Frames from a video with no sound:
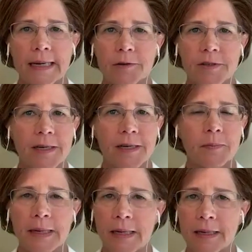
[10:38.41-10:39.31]
it's not
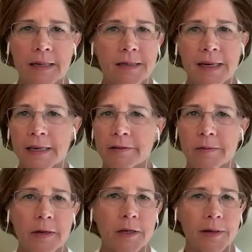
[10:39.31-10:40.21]
me, it's not even
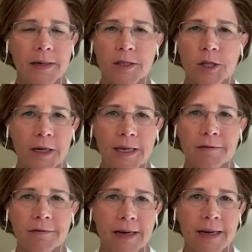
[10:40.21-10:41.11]
about you and I
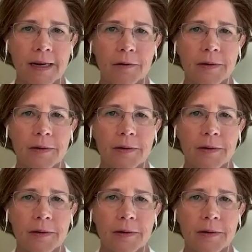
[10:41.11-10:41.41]
talking right now.